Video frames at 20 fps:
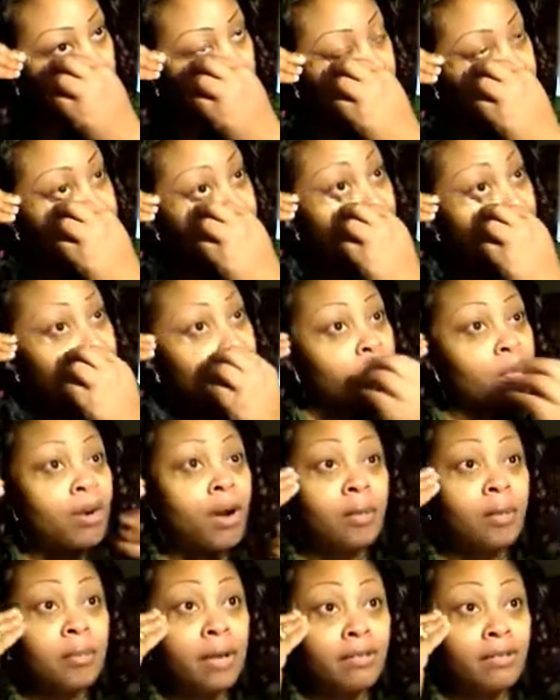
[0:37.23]
that's the only
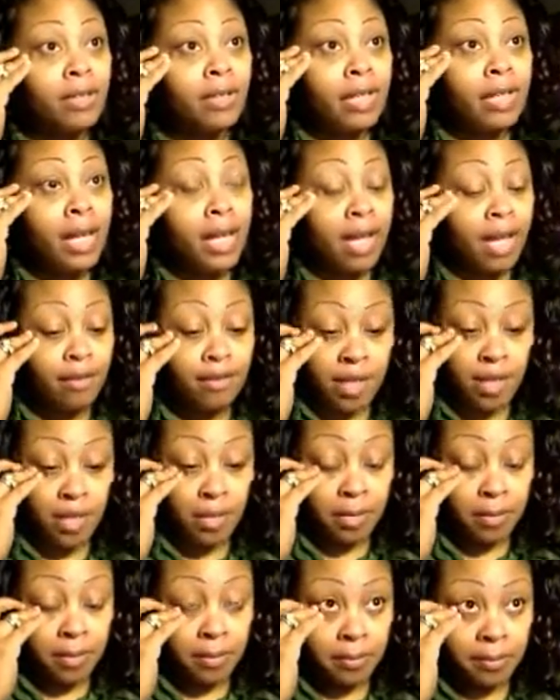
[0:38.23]
problem I really have,
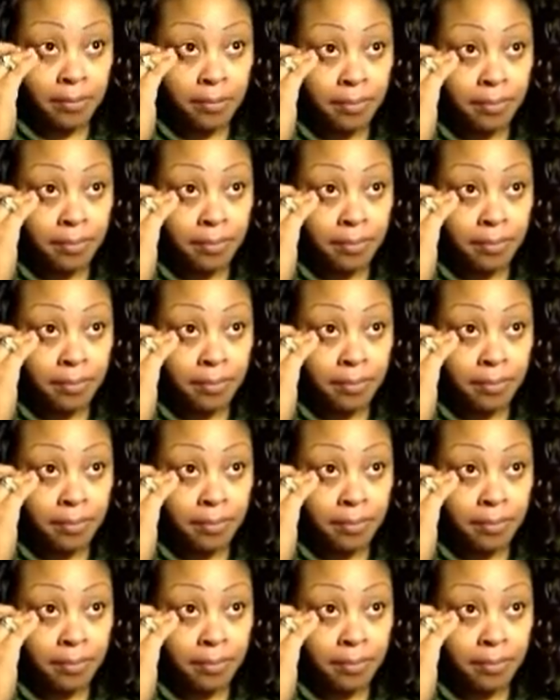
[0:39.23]
y'all.